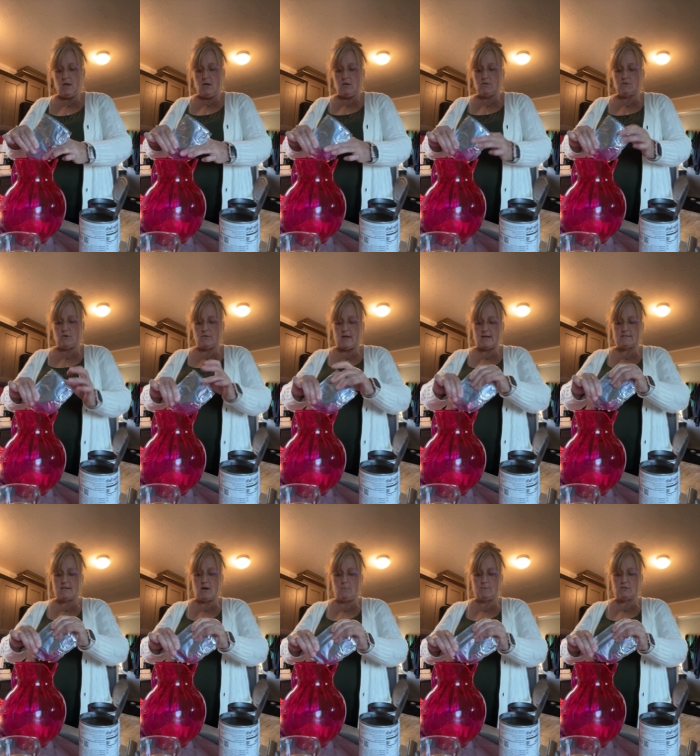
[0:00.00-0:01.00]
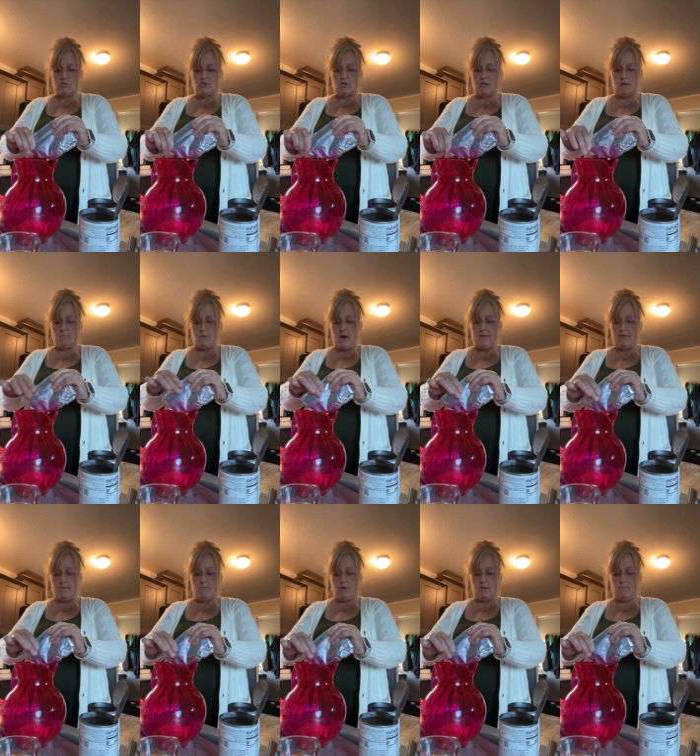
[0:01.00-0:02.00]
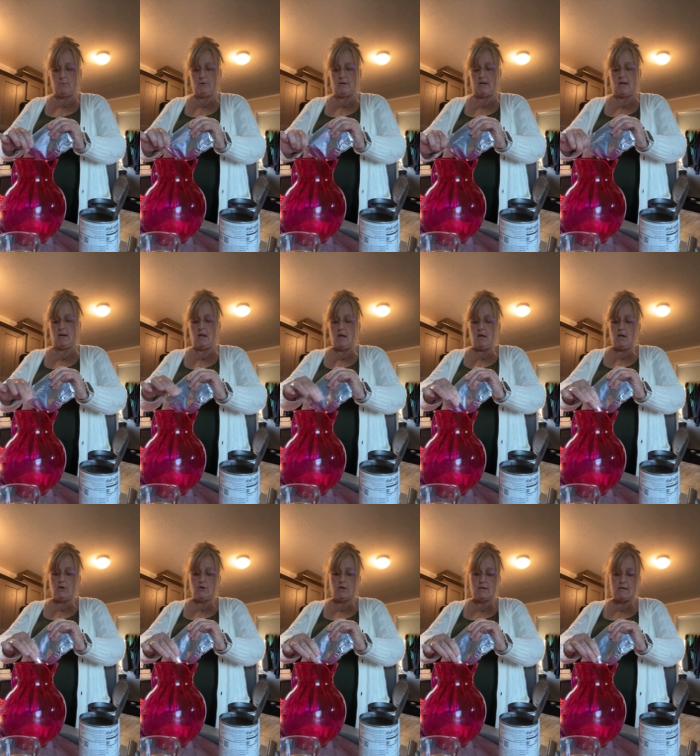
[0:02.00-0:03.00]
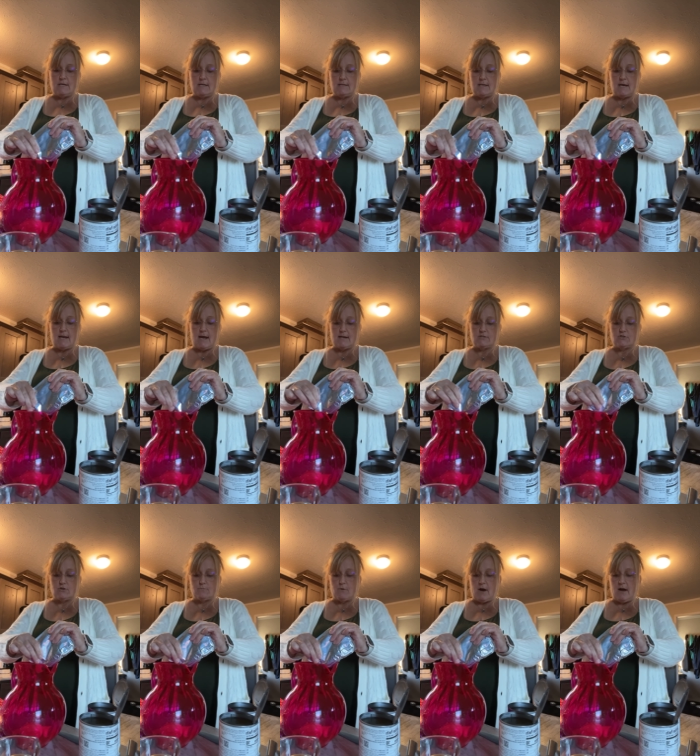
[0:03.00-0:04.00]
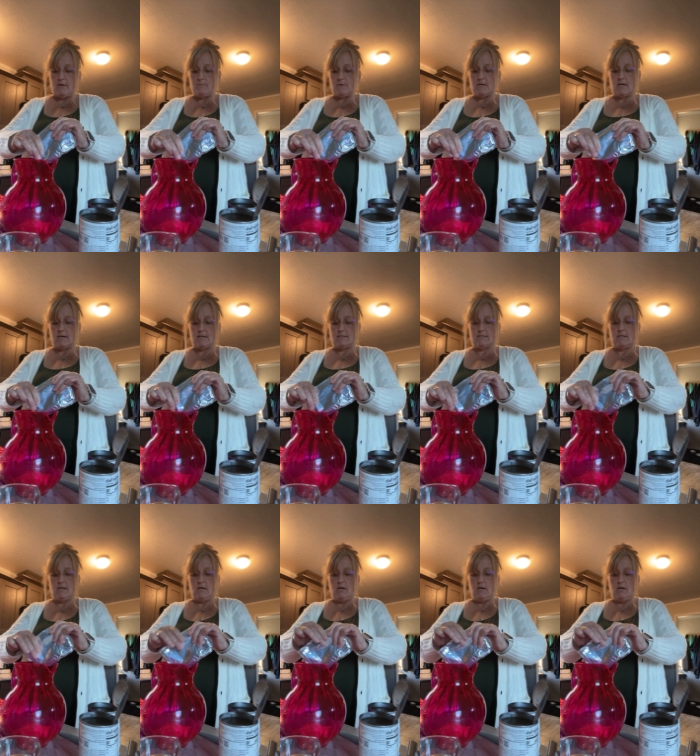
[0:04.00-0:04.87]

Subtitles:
So that's how much chicken broth I'm going to put in. You're going to need that extra broth because